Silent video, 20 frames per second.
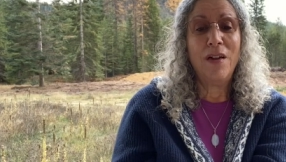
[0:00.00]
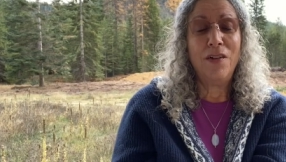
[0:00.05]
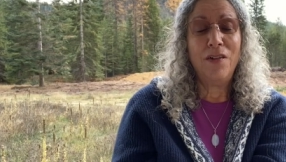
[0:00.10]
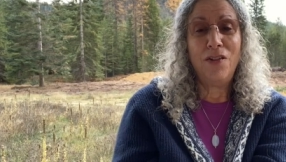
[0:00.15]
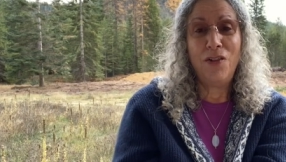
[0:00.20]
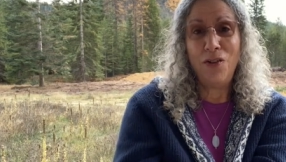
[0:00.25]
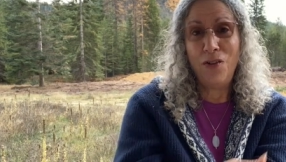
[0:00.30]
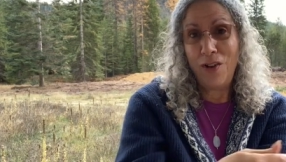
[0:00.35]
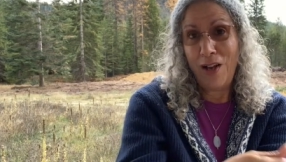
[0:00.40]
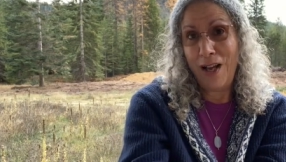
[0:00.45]

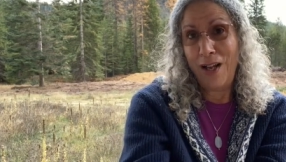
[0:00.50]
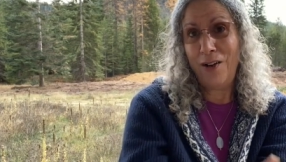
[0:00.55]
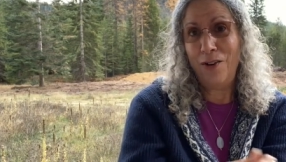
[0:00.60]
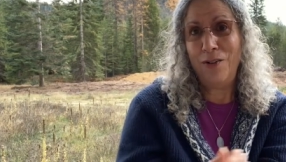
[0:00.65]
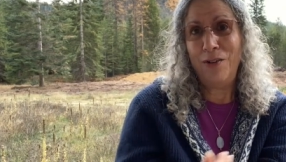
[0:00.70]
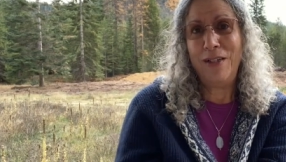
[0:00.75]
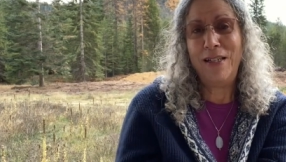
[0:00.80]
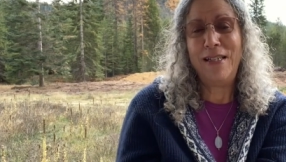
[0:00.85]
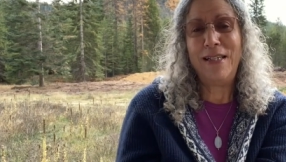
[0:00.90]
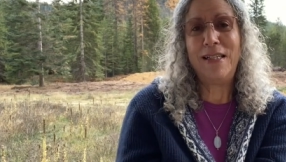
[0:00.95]
to not
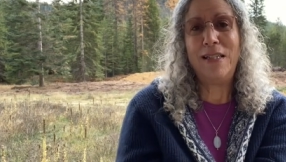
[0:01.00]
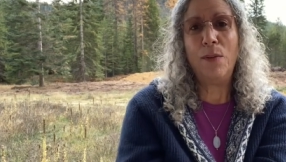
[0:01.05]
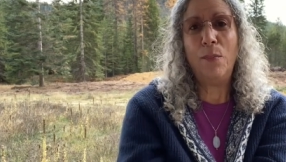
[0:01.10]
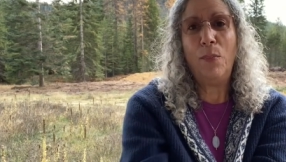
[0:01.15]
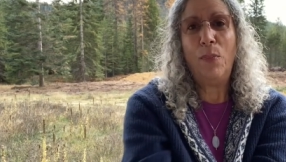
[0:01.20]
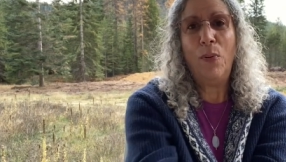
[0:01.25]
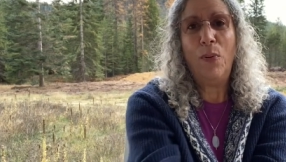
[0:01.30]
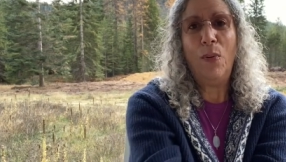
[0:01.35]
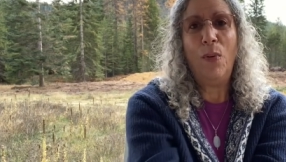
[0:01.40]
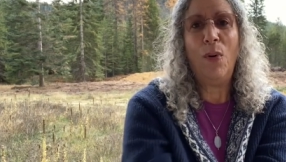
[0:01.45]
only
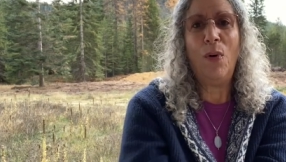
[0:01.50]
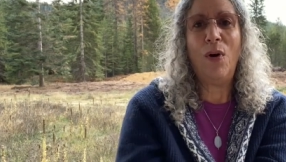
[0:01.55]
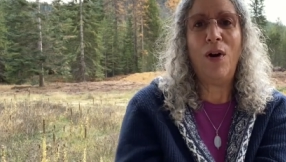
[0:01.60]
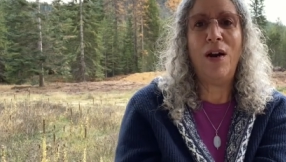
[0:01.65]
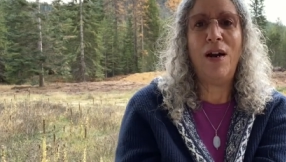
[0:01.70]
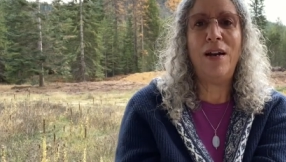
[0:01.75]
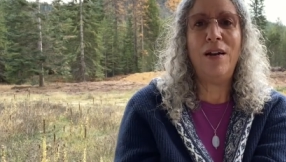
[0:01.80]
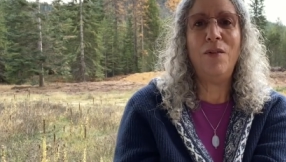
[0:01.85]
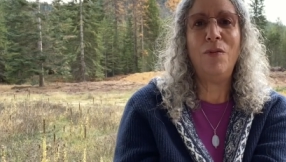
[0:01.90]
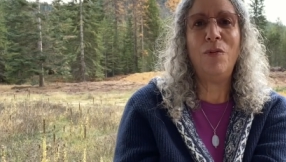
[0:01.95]

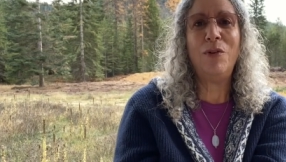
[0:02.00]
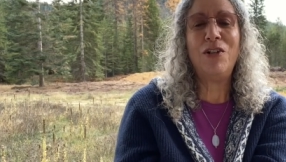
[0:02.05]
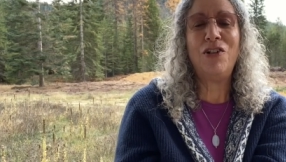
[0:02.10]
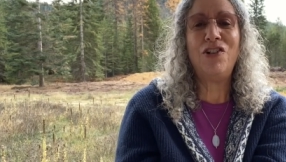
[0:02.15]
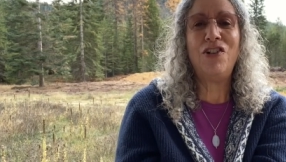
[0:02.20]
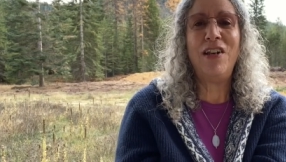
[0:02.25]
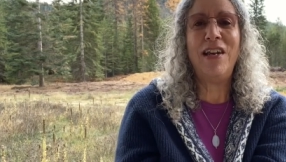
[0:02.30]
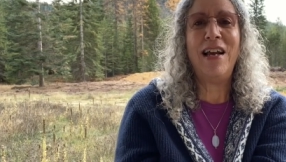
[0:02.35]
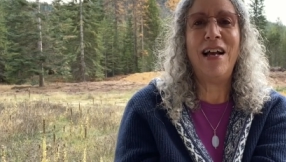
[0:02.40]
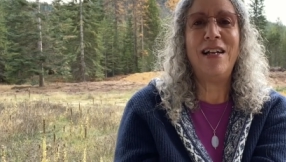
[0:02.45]
support what
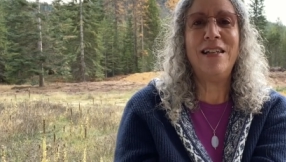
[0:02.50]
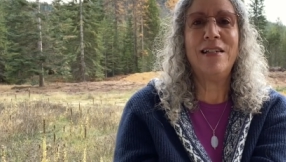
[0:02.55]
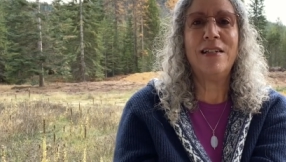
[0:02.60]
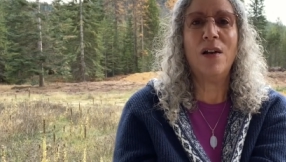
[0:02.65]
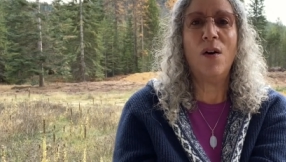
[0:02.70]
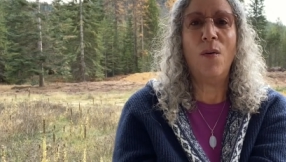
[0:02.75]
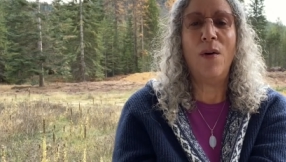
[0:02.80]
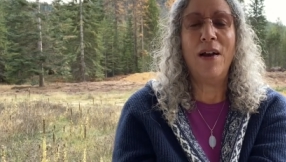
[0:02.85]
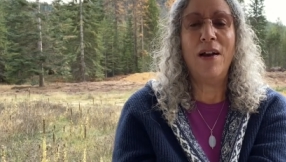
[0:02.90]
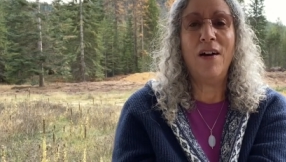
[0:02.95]
she has
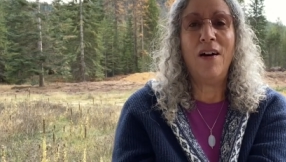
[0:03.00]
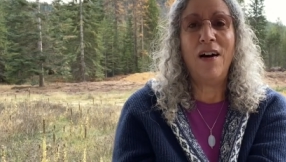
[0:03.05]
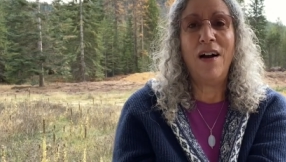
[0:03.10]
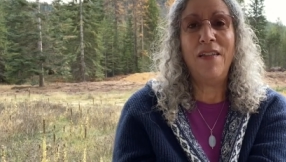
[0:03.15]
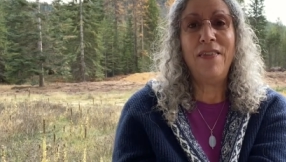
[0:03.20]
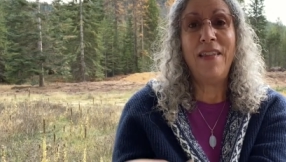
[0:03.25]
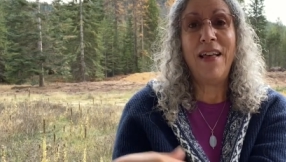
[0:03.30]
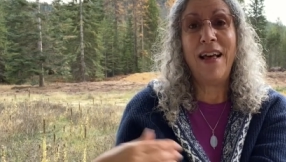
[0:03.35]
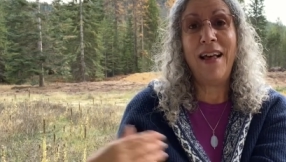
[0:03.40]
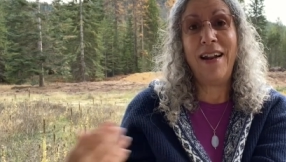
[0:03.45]
going
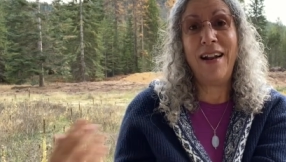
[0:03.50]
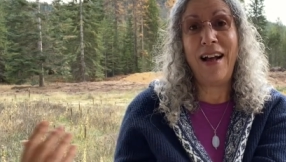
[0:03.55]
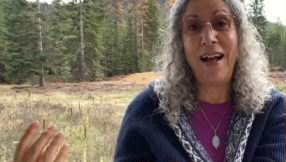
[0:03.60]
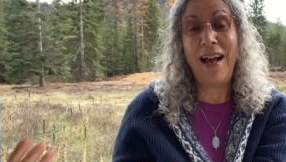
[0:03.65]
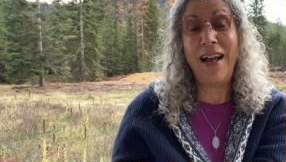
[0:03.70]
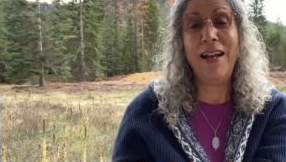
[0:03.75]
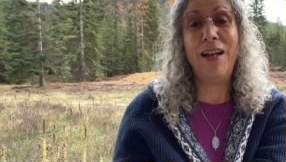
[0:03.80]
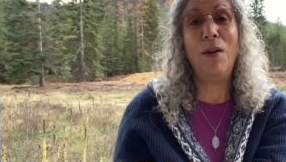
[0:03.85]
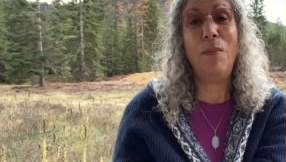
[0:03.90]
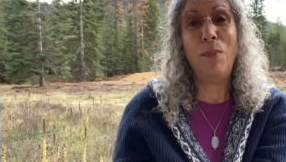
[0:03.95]
on, that
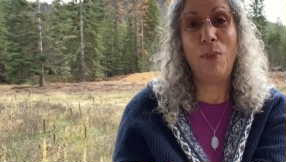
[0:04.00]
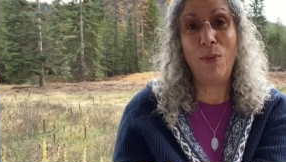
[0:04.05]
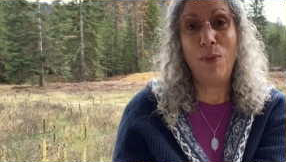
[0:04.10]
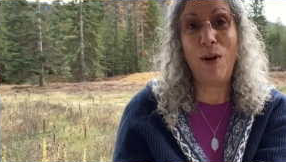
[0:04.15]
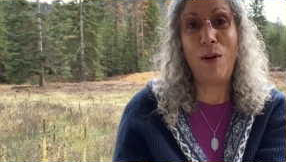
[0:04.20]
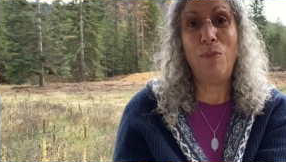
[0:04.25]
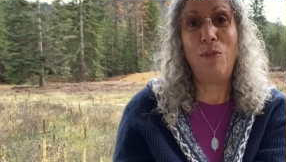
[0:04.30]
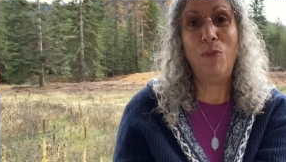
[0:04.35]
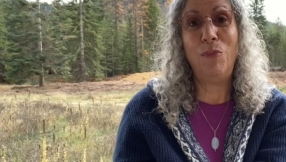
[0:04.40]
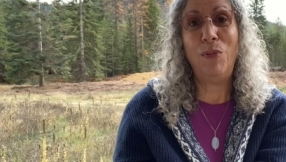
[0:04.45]
I could
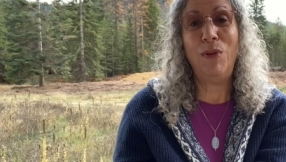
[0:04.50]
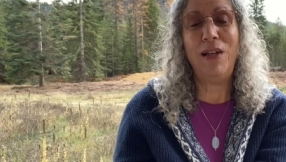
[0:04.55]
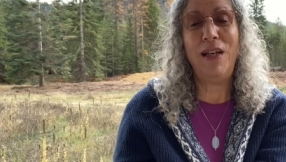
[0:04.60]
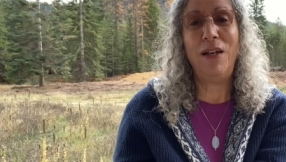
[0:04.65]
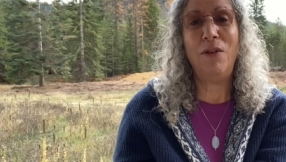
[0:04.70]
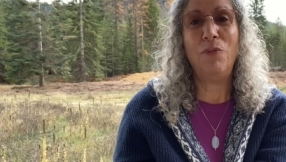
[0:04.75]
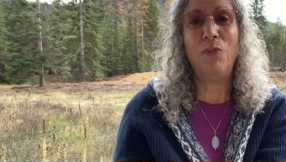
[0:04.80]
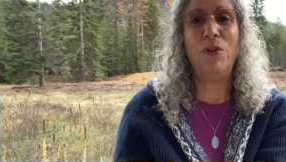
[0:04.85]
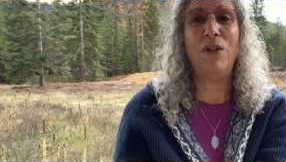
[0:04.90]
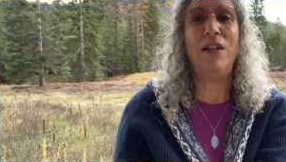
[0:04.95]

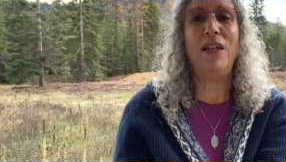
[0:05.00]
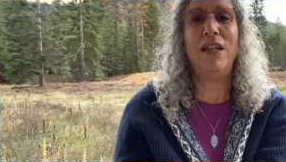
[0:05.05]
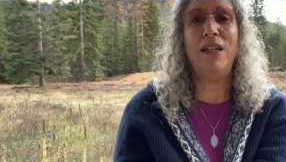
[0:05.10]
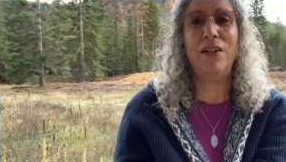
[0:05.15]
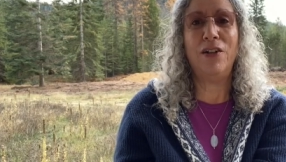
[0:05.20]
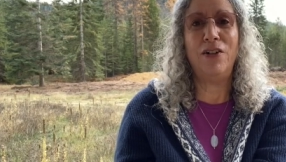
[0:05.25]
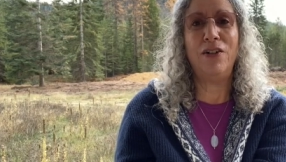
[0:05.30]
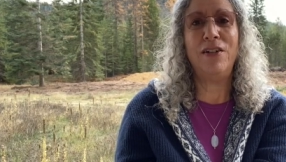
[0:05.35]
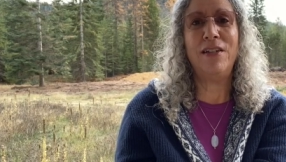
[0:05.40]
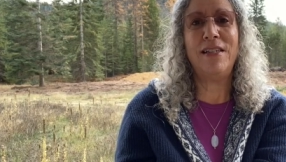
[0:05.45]
probably really
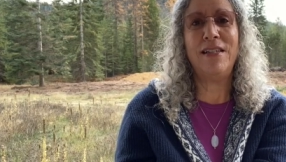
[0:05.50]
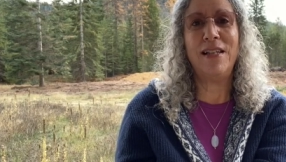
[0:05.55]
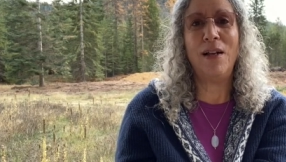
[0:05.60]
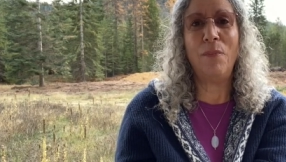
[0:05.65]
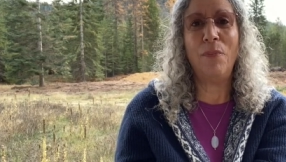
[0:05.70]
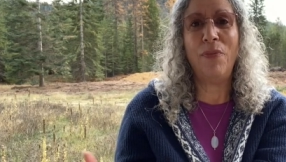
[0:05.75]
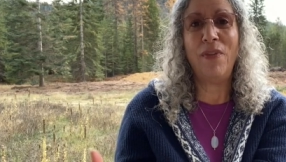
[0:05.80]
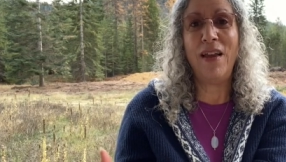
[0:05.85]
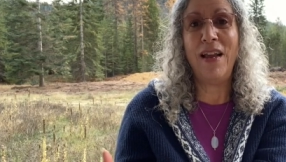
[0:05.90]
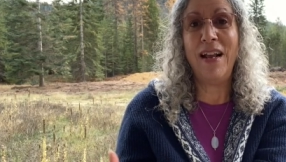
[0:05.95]
learn
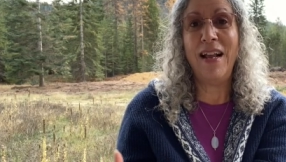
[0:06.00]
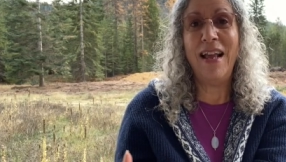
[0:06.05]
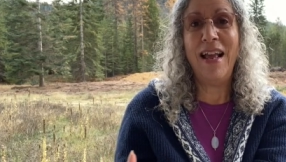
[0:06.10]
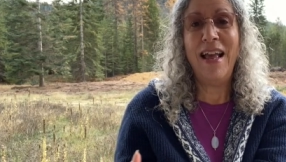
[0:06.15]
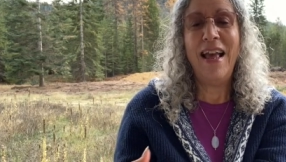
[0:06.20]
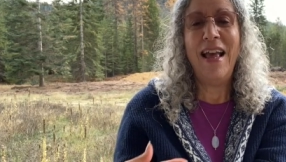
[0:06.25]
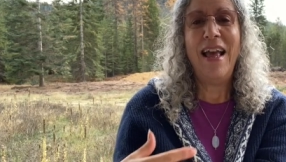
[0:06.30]
something